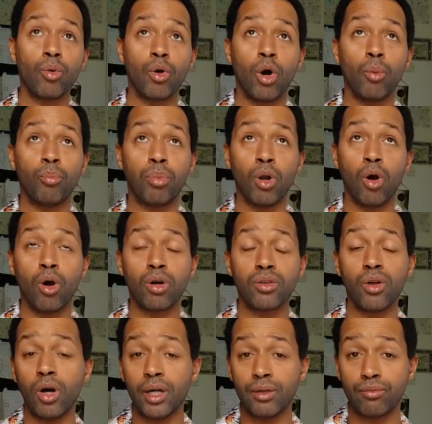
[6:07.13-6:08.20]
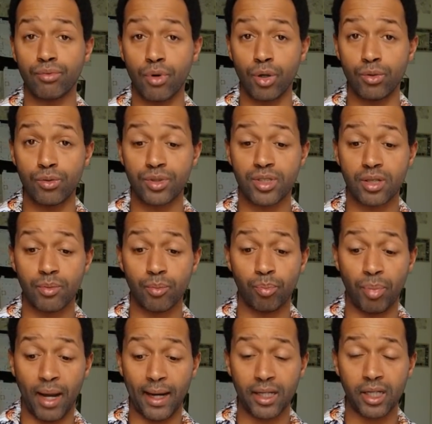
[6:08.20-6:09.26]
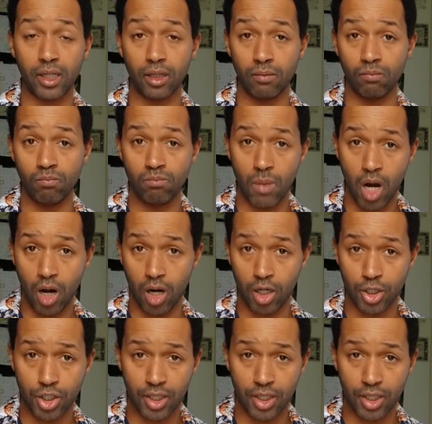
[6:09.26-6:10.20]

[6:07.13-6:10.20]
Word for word: a blog that I wrote back in March.